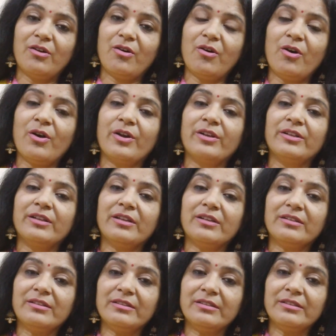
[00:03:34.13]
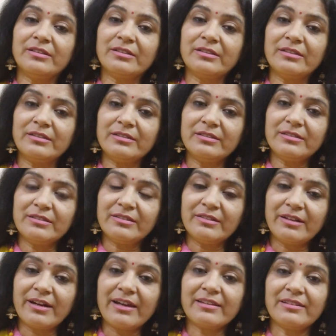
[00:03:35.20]
on the
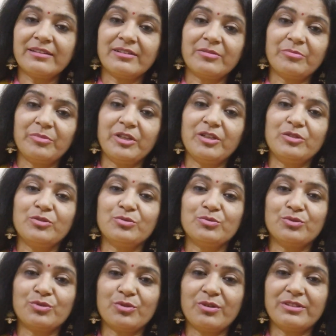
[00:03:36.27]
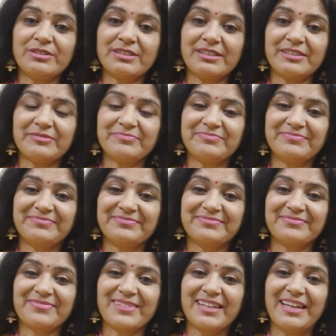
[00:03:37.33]
raita being too salty?
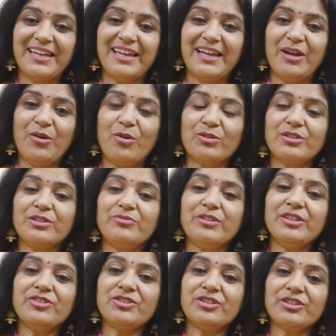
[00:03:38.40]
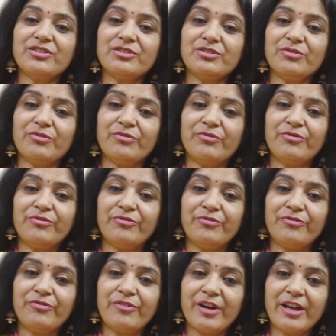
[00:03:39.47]
Or did we just
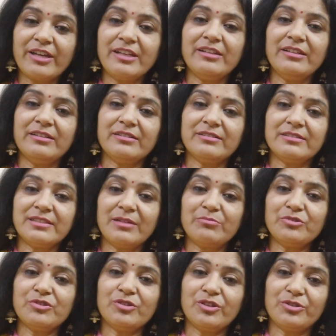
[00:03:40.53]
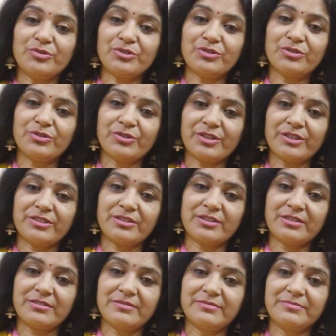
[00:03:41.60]
find some solution to it?